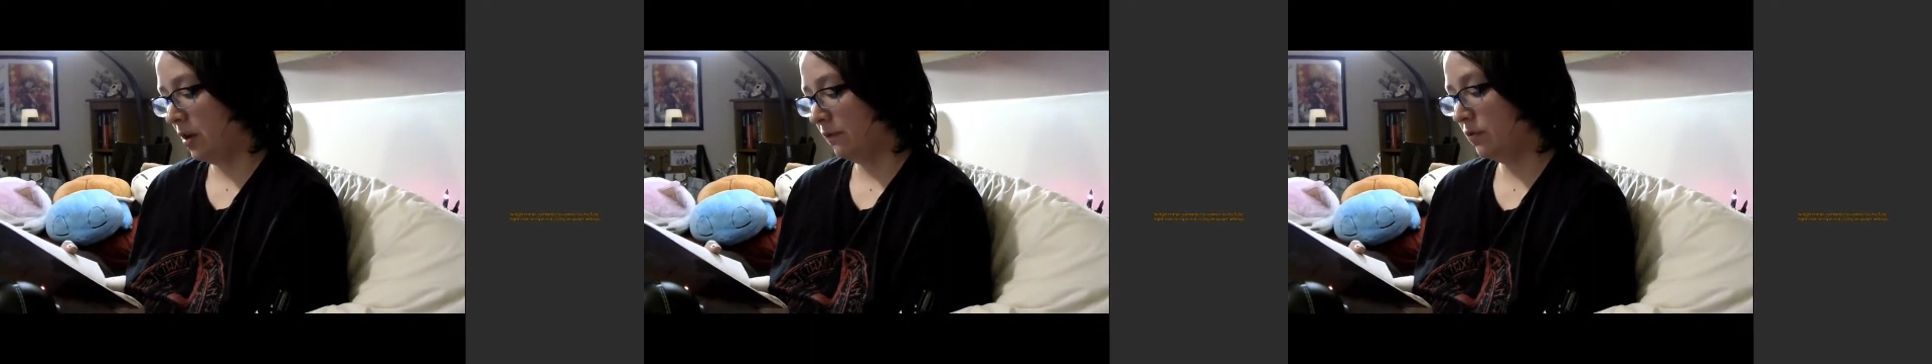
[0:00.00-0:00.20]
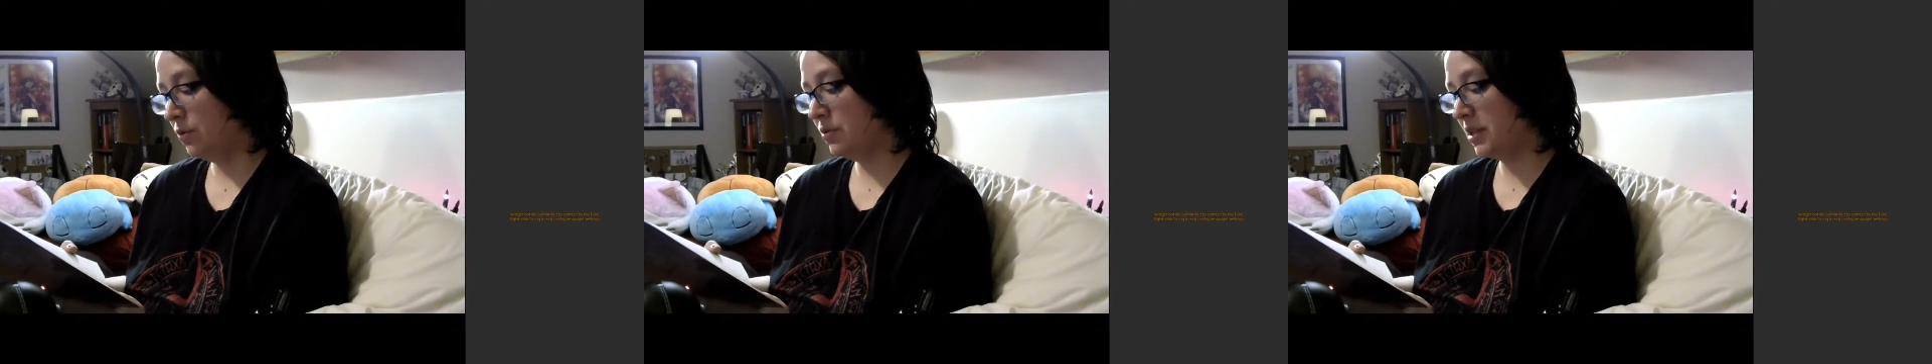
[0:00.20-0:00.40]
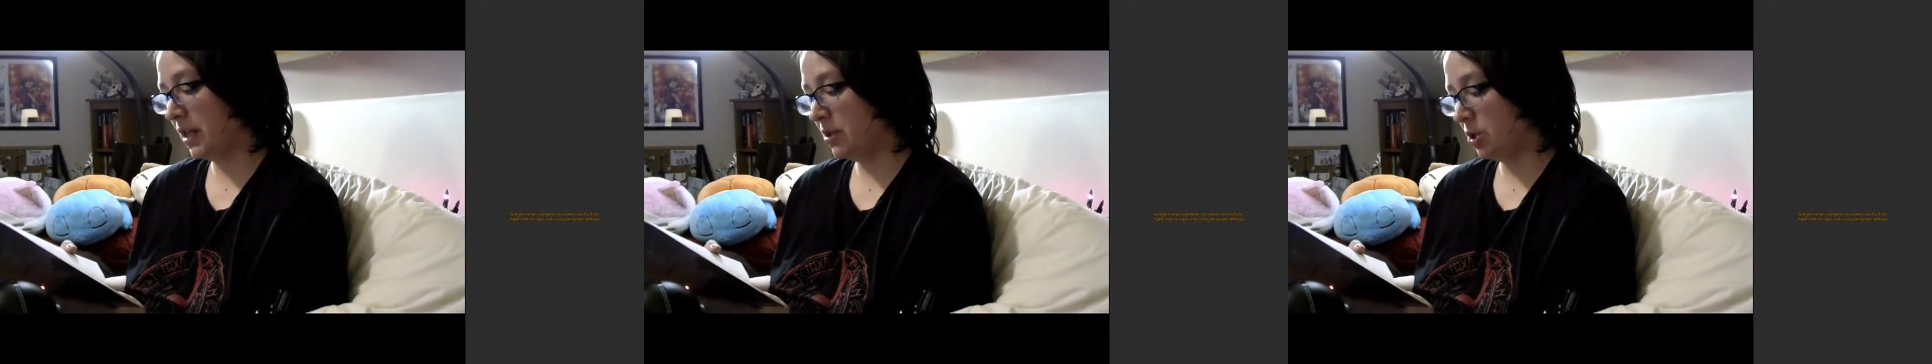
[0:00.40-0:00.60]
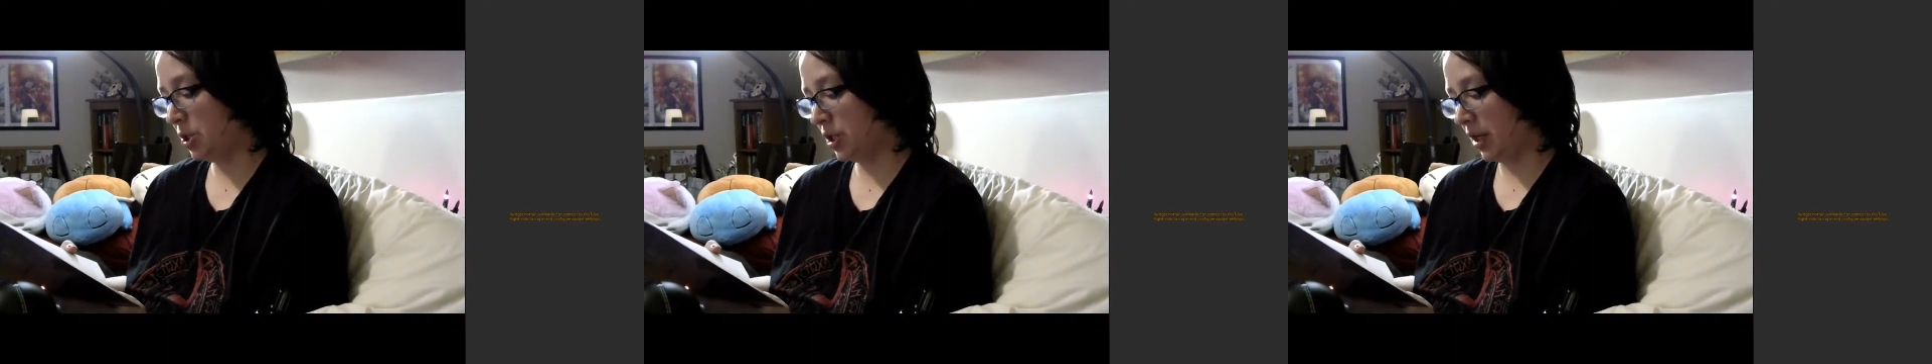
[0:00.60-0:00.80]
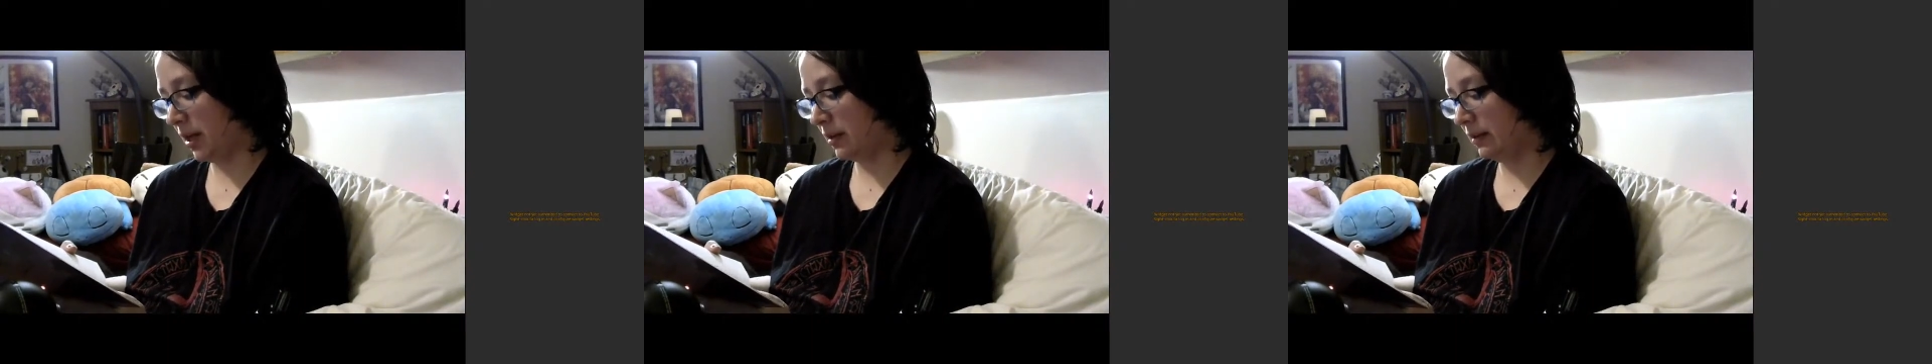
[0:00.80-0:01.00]
Fu
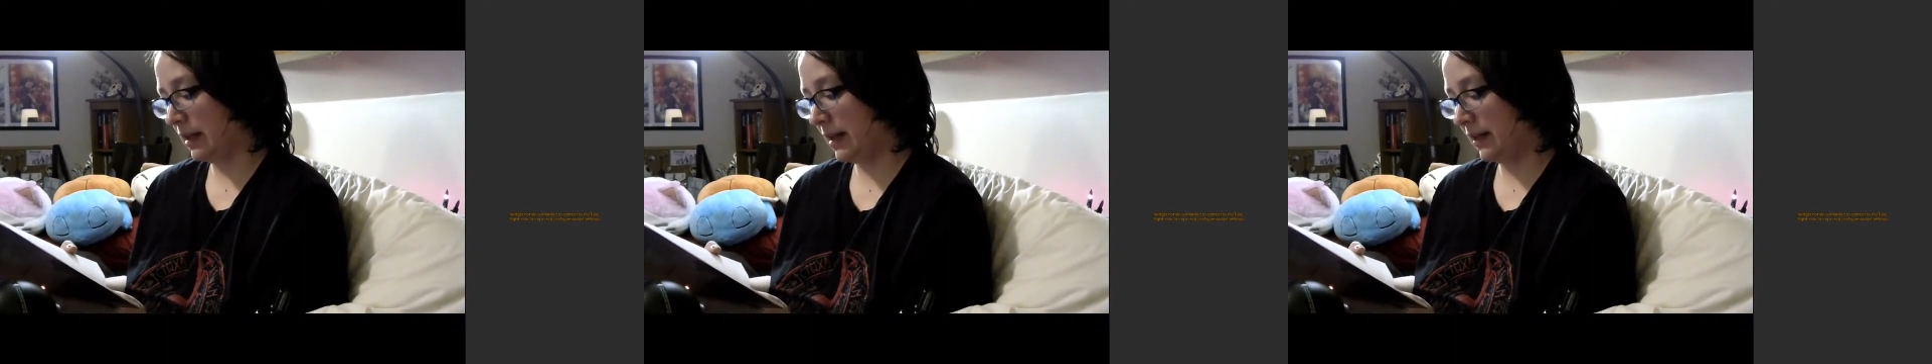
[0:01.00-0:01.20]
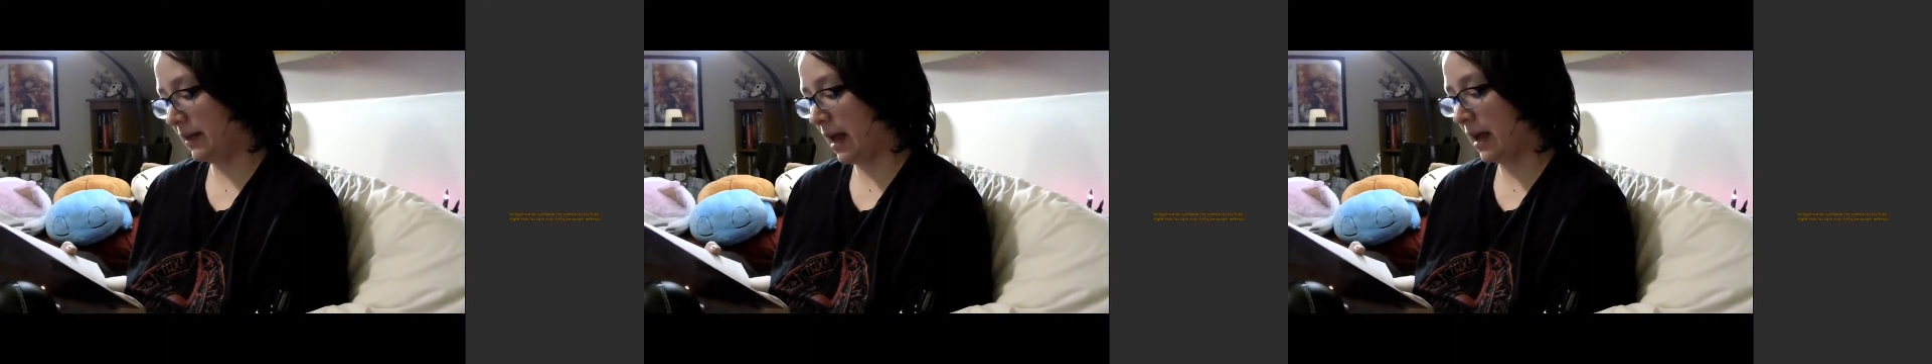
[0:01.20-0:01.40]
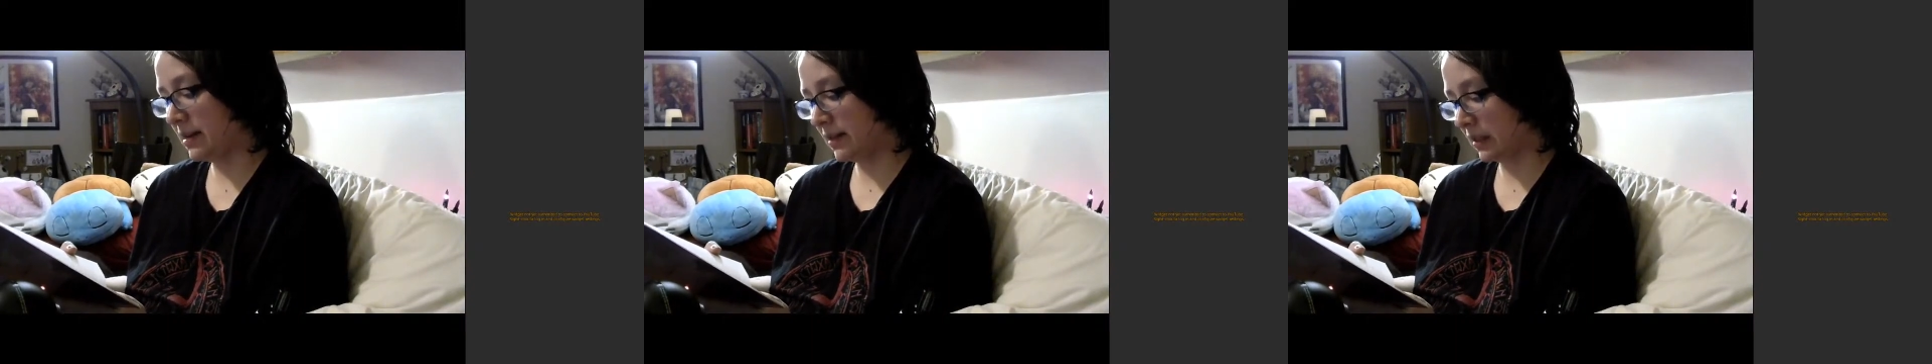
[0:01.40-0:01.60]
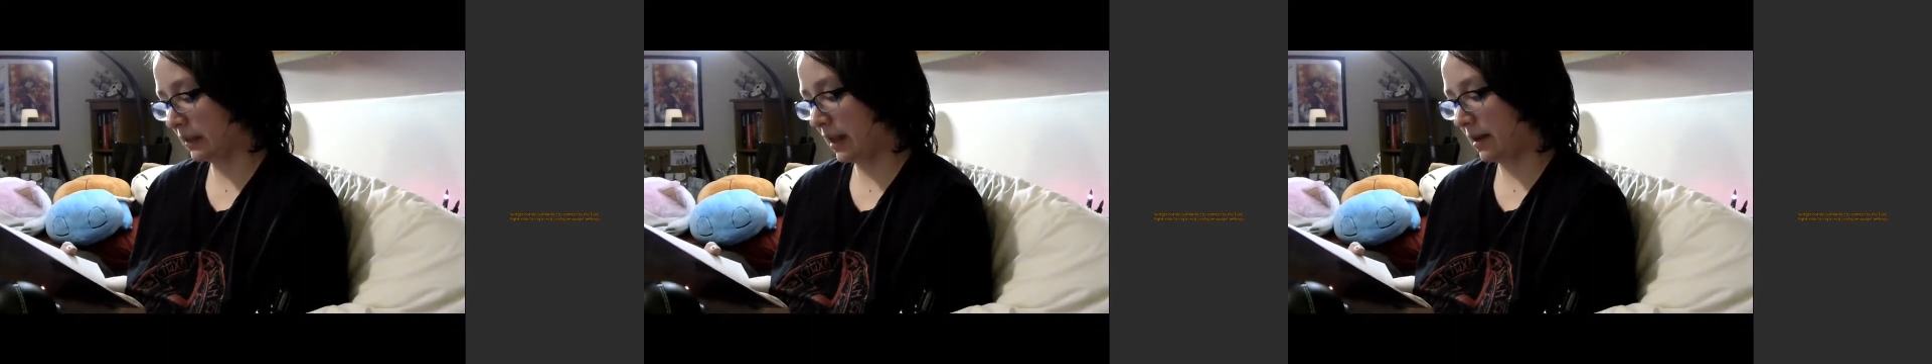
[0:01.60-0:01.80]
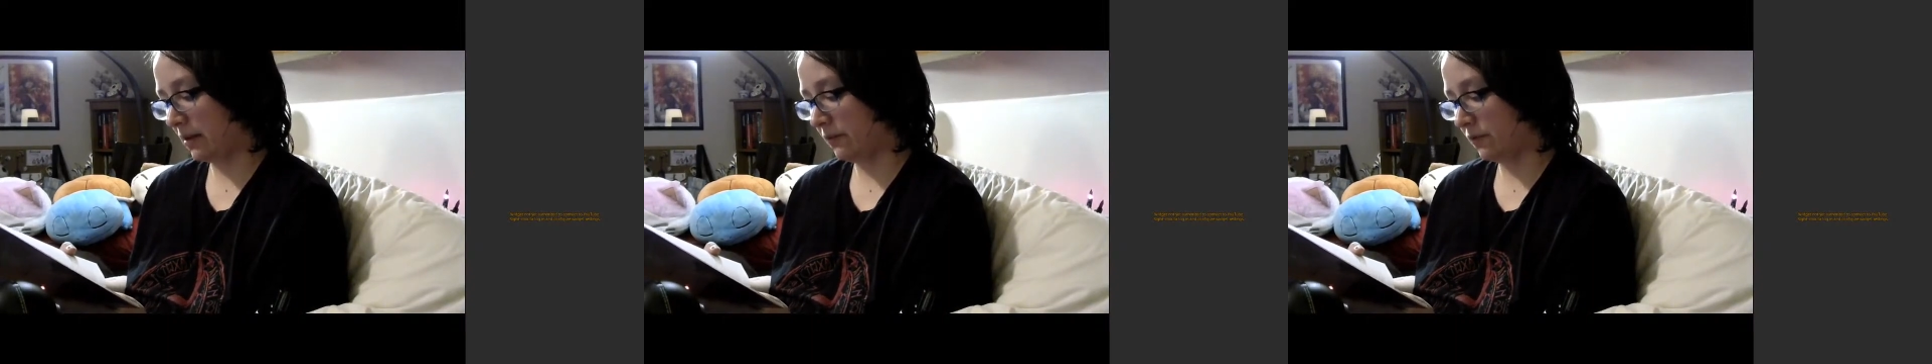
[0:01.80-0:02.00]
Tinxing led an isolated